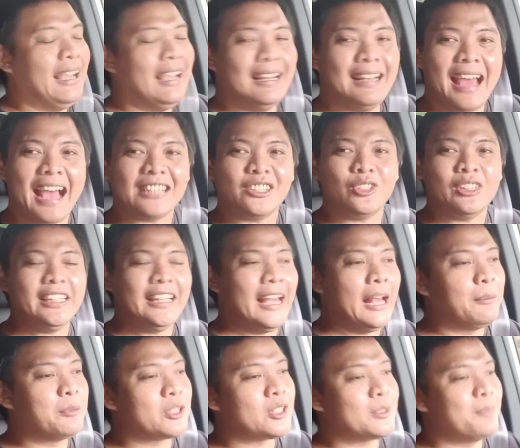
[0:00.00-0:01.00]
It actually
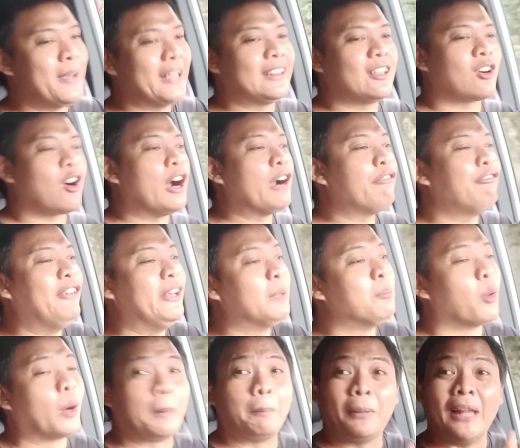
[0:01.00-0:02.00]
helps make the car feel
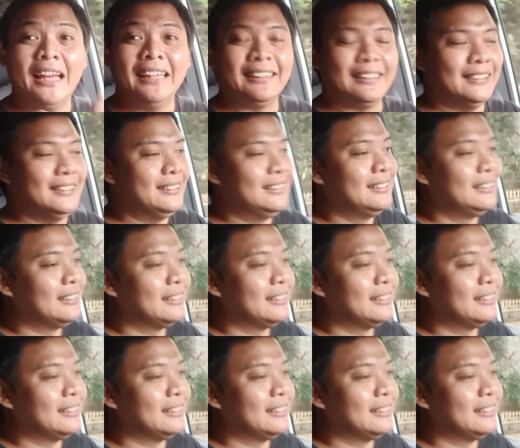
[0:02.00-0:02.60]
more planted,